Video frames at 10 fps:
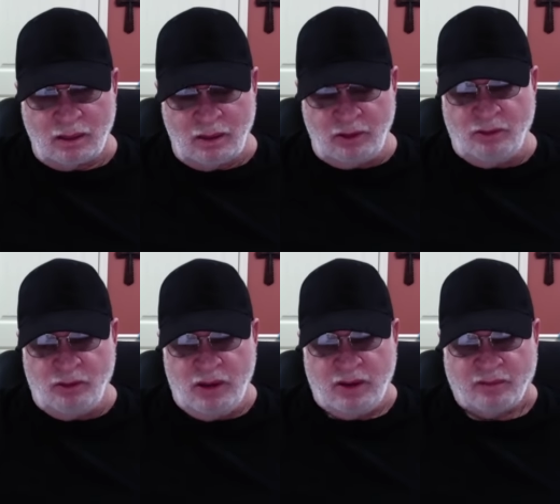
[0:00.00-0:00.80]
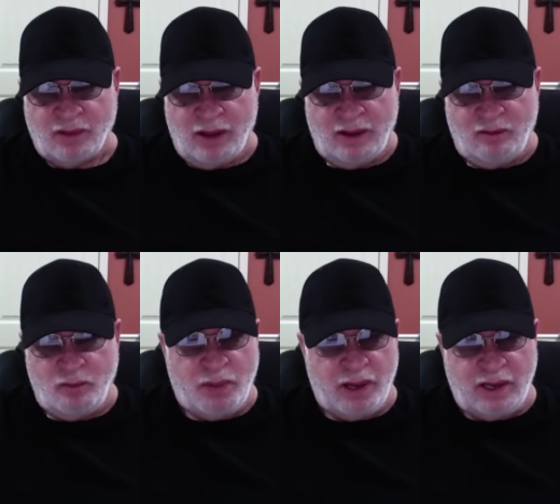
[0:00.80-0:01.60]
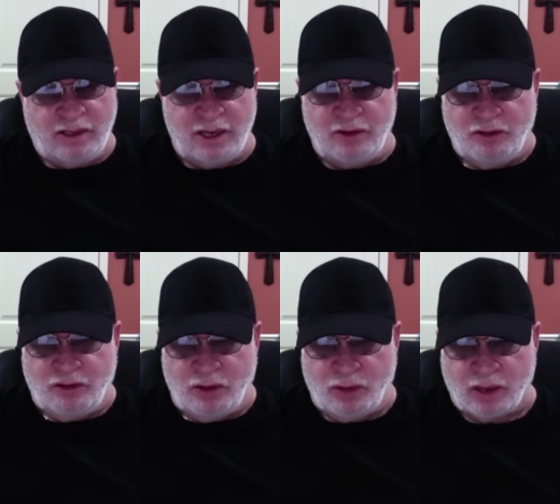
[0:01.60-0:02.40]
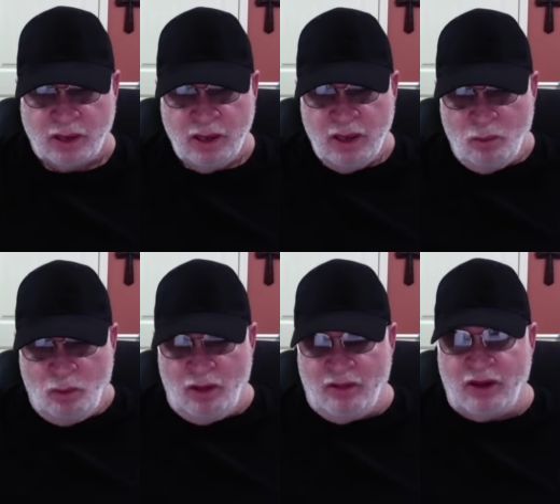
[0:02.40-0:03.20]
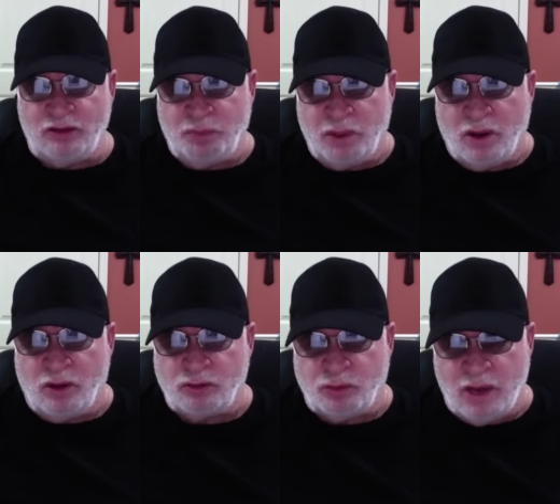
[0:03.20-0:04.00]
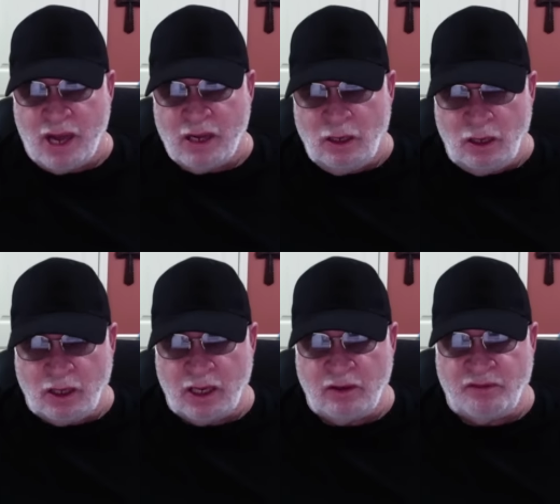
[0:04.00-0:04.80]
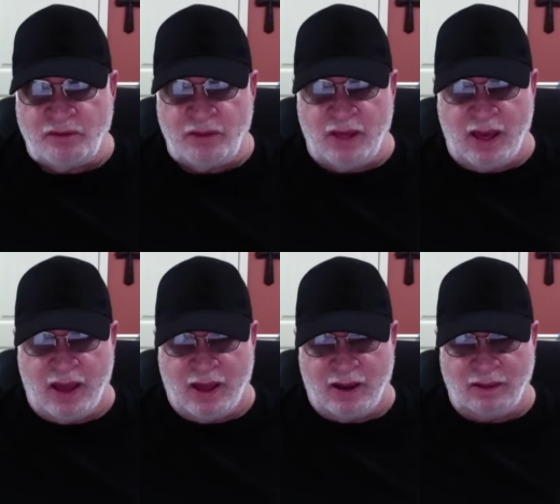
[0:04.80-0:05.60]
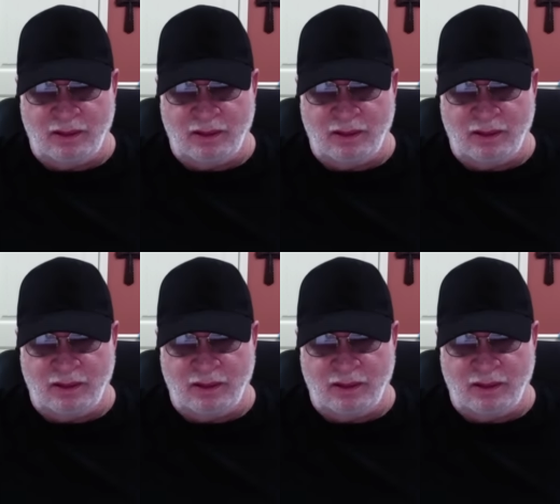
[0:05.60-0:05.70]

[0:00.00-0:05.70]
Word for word: good grief, I never paid attention to it. Well, that's because we're not looking for that.